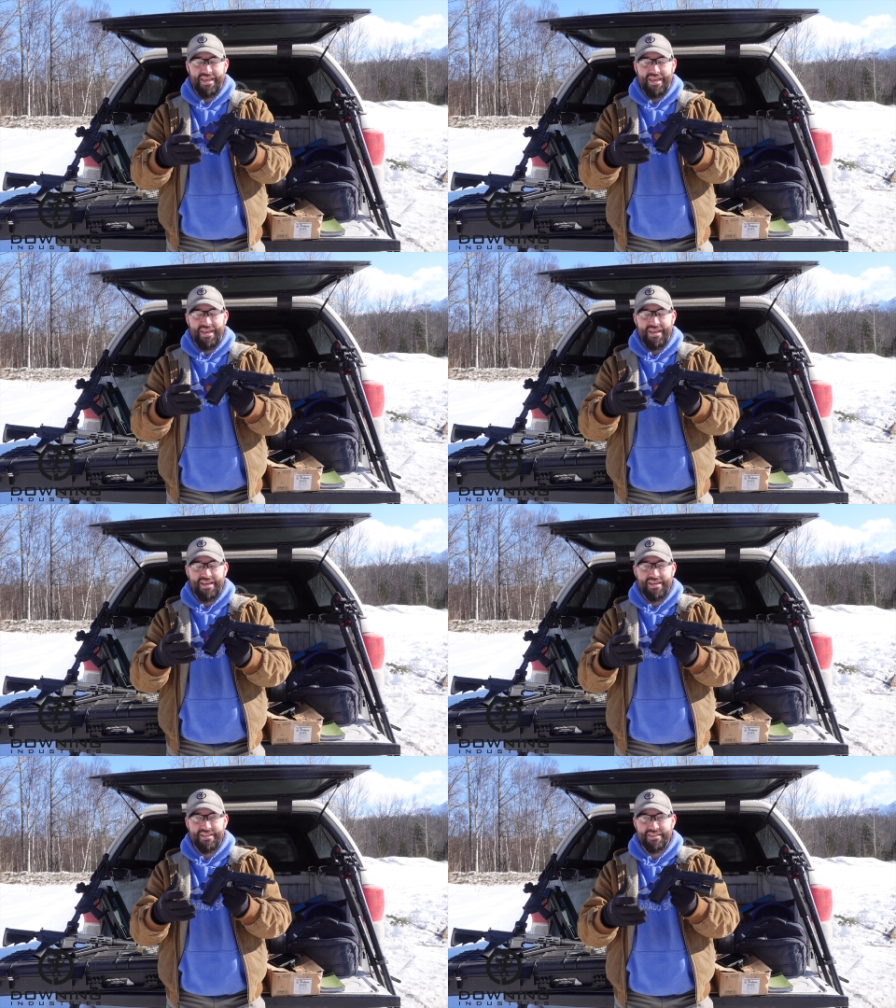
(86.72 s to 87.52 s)

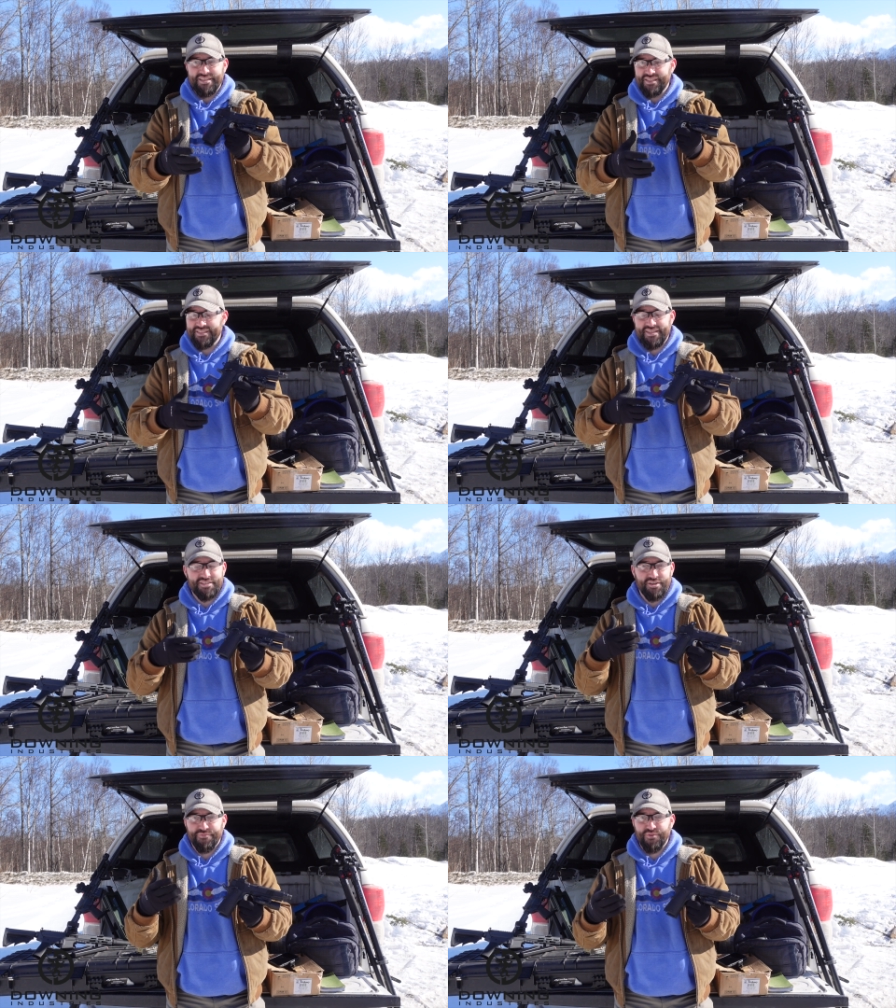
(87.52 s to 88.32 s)
and he sits
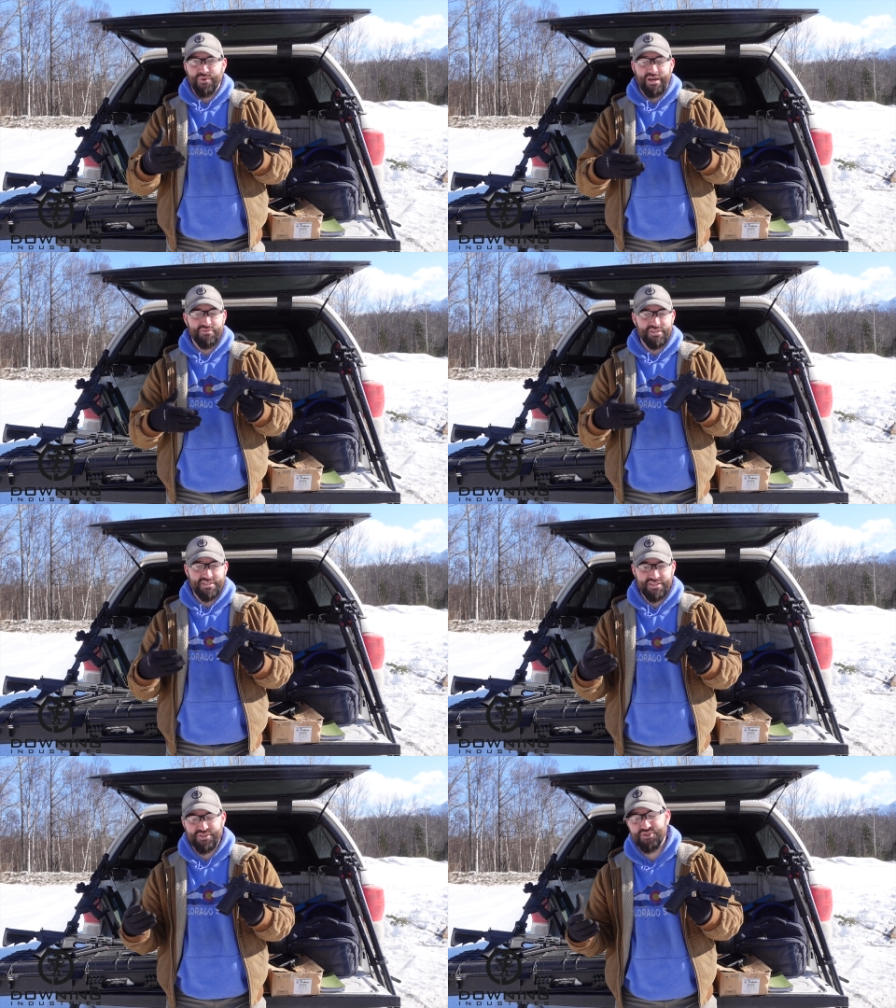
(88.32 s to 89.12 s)
on it for a while and it just
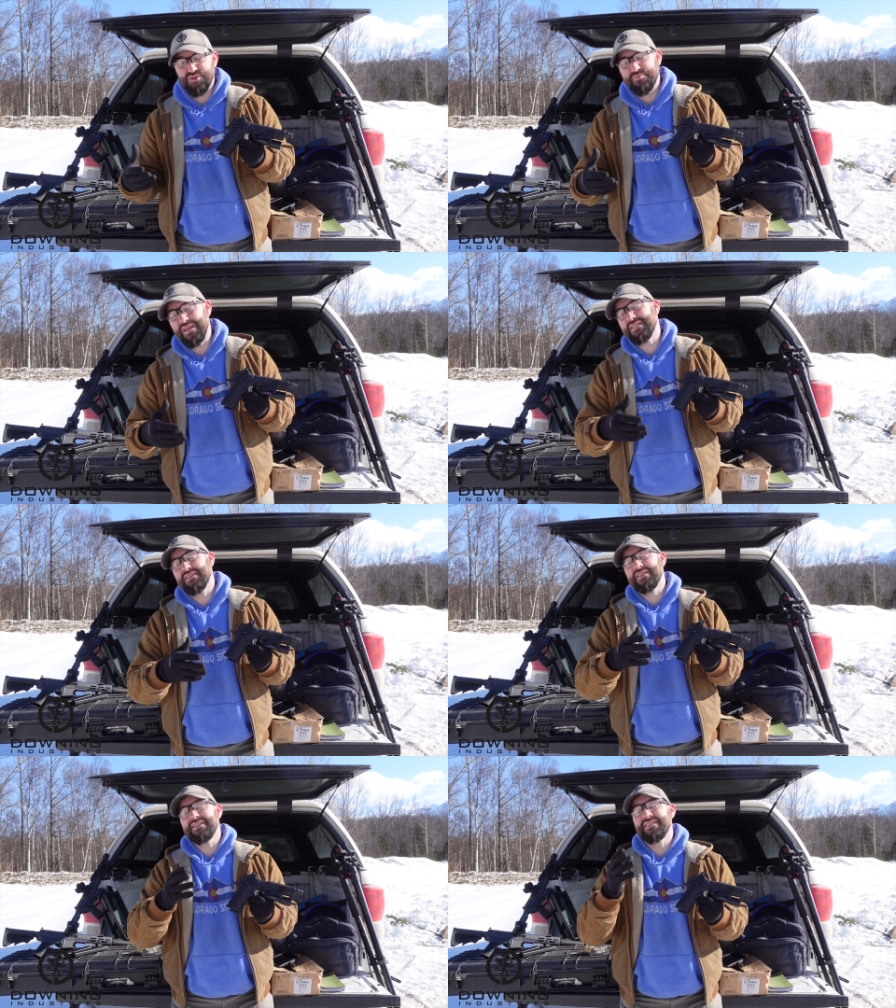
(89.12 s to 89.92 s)
doesn't go shoot
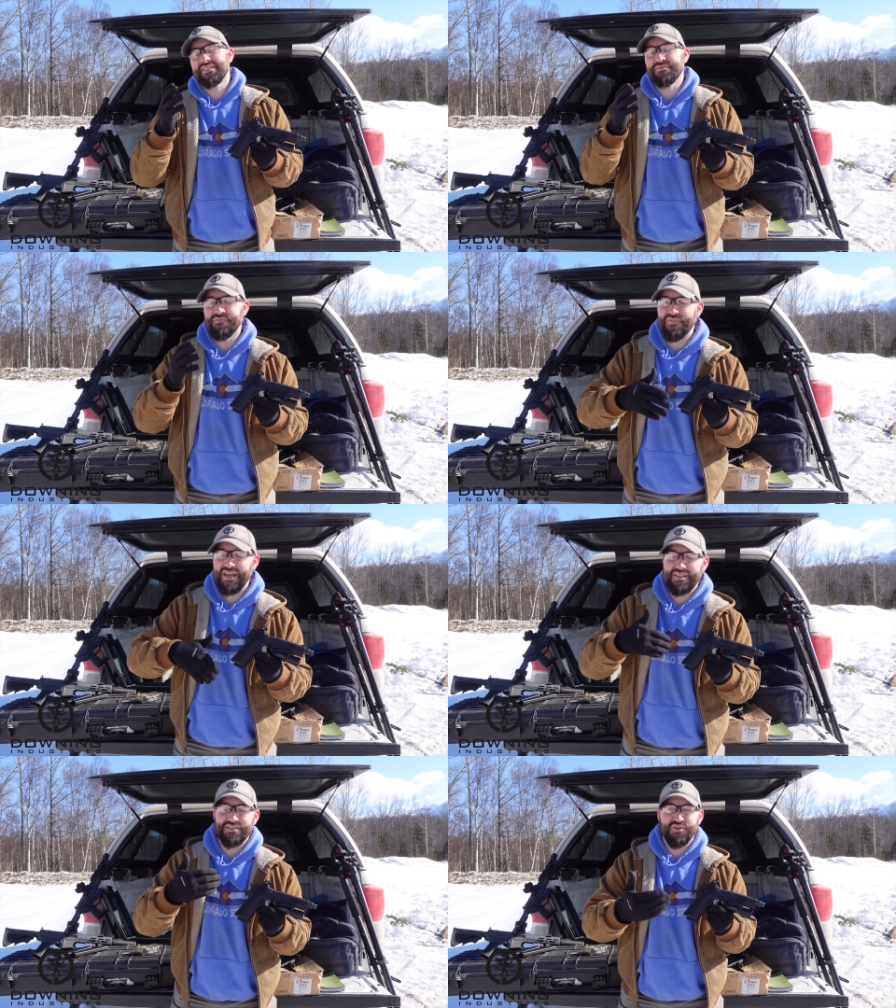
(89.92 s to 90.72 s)
basically he doesn't
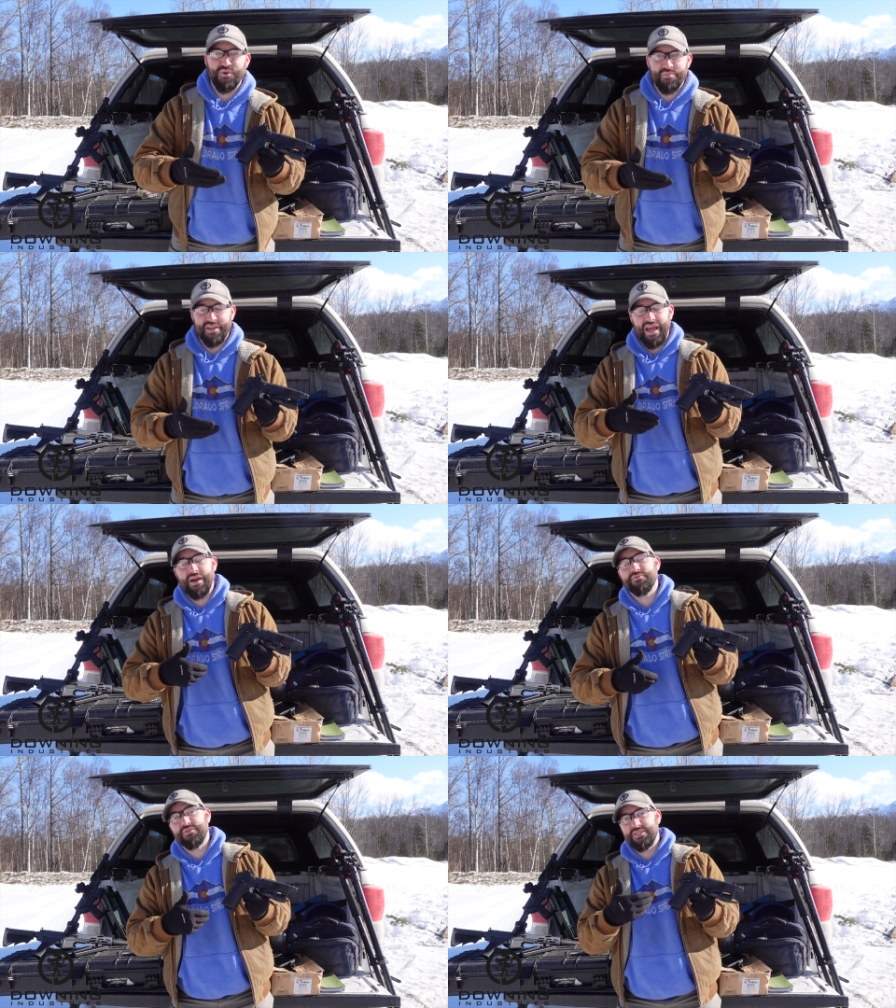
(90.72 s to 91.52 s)
vet his equipment
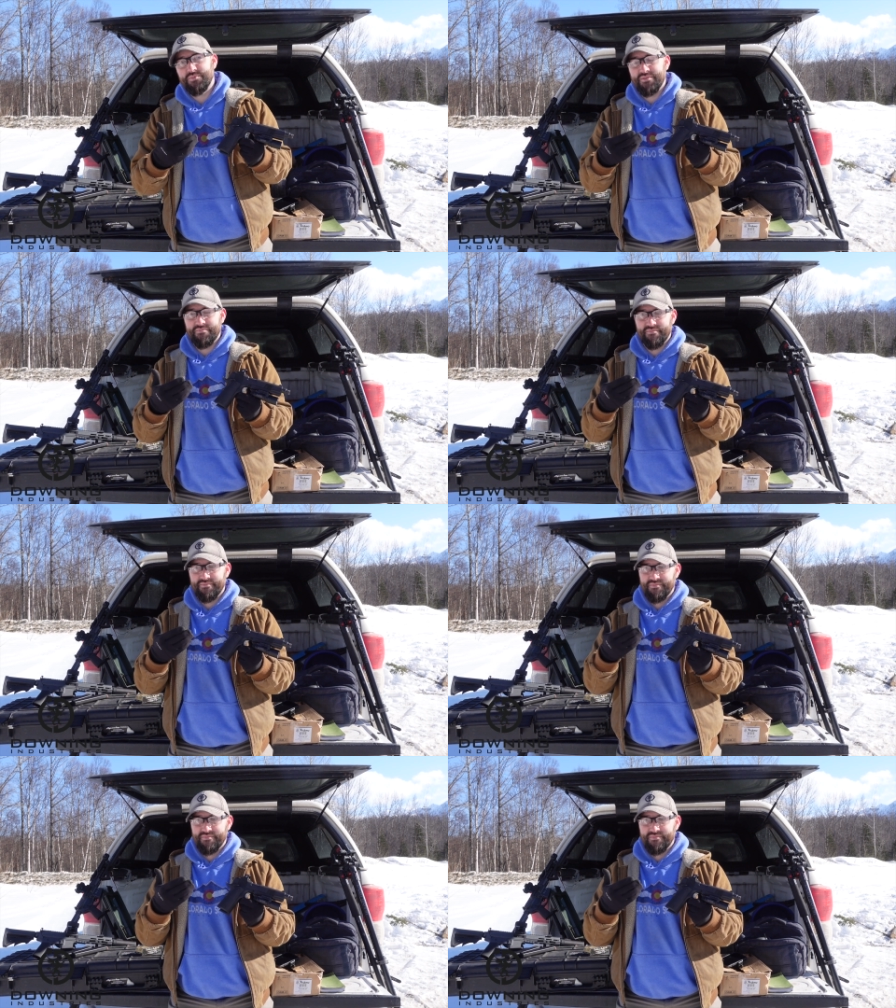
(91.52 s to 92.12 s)
after it's been